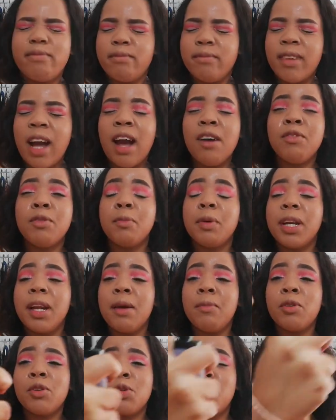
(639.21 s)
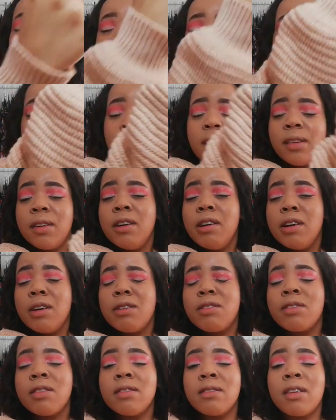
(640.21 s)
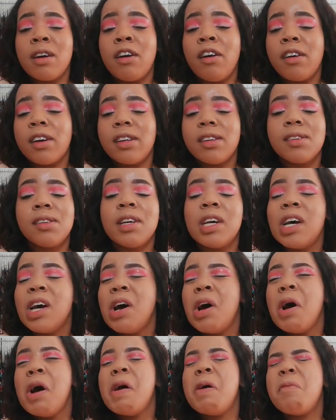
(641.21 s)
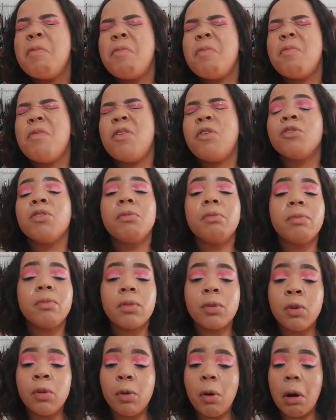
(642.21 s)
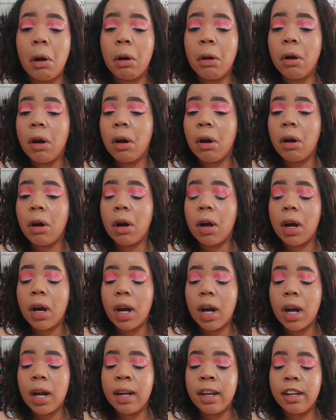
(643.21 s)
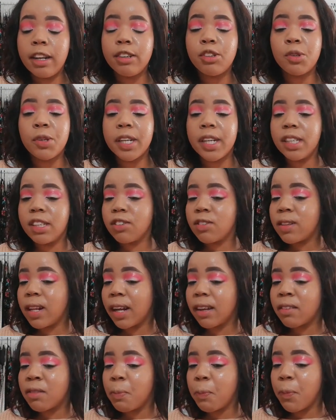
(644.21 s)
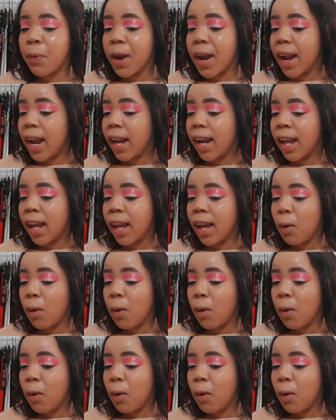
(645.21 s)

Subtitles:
I haven't been able to put it down since I got it. Oh, it literally just like sprayed.